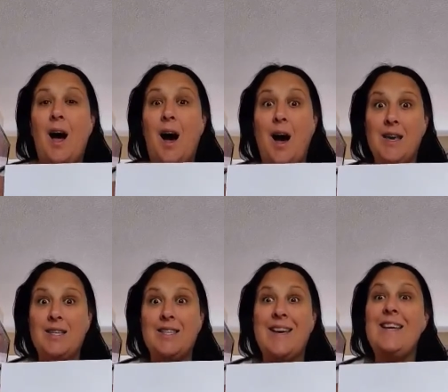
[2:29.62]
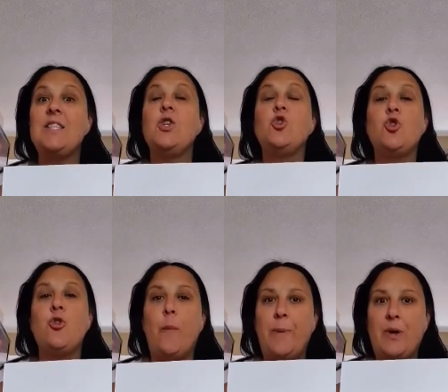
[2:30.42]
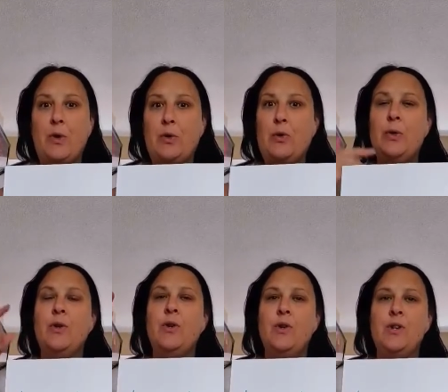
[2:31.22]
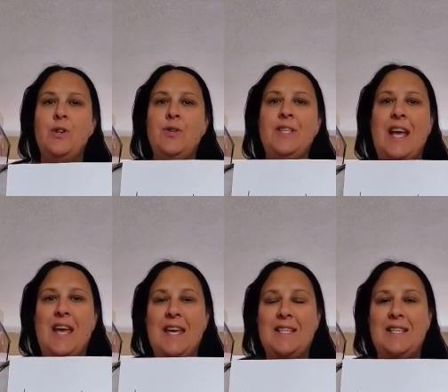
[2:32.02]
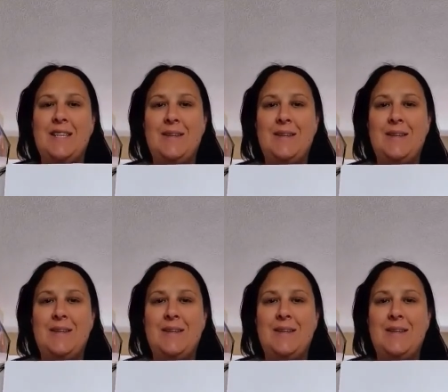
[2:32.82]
I say it. Tropical. You say it.